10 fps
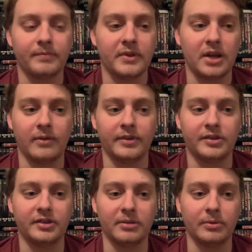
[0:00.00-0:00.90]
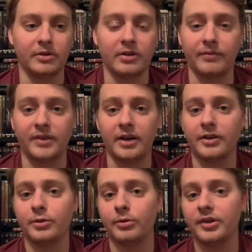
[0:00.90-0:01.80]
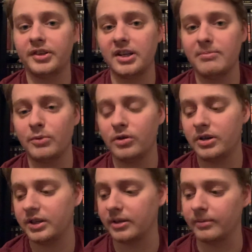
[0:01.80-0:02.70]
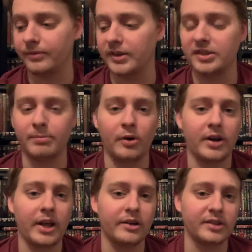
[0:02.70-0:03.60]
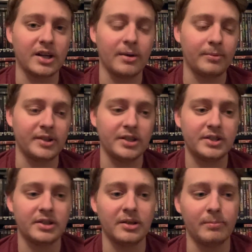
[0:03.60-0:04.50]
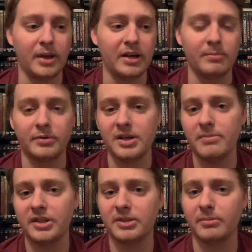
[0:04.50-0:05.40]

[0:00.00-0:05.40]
Obviously, we don't have territories anymore. Vince bought out his competition and made it pretty much a